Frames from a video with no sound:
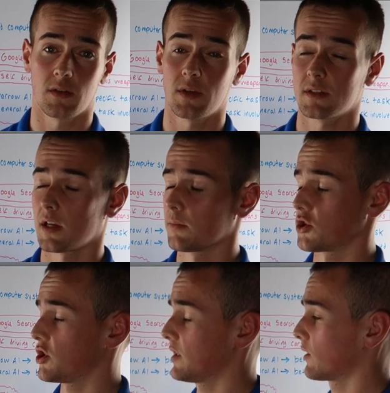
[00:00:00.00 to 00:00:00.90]
and things like
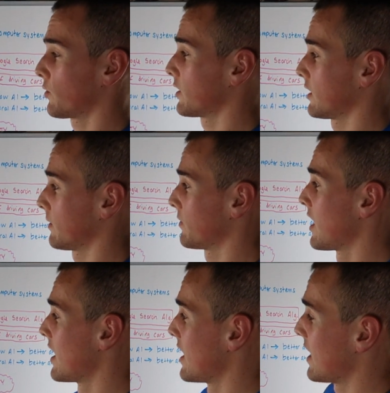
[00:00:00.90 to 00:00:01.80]
machine learning
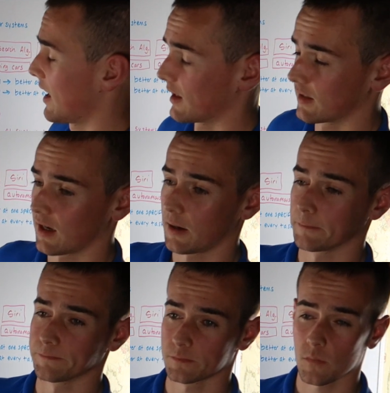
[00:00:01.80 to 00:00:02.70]
and
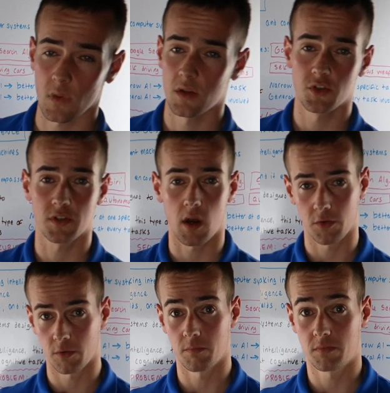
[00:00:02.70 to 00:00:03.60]
um, just
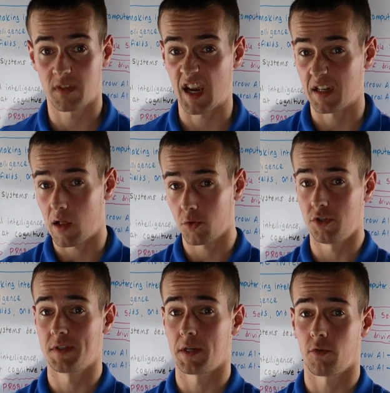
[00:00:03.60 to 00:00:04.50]
other
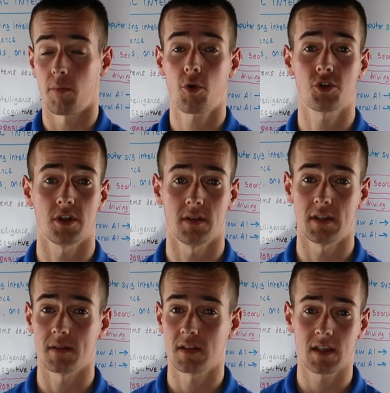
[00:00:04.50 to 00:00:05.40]
technologies that are emerging,
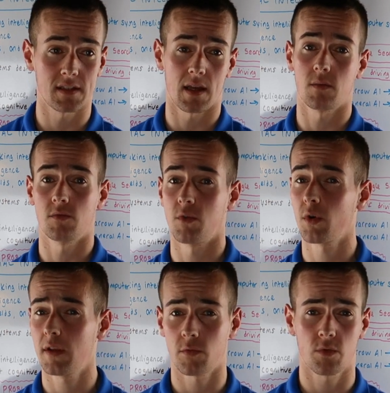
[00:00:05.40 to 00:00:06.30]
these things that
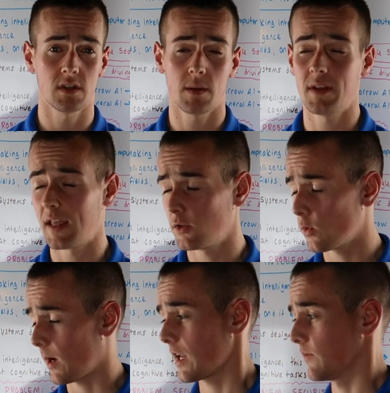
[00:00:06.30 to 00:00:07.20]
don't even really, I mean, they
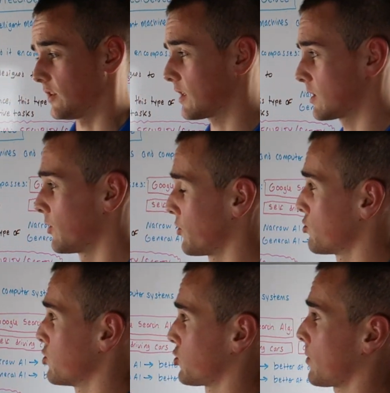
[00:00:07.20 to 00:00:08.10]
do kind of exist, but
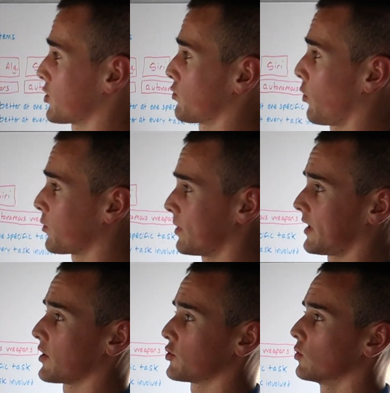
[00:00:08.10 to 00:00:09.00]
there's just so much growth
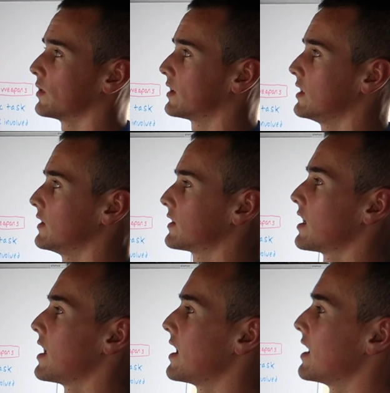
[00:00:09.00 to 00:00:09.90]
potential with these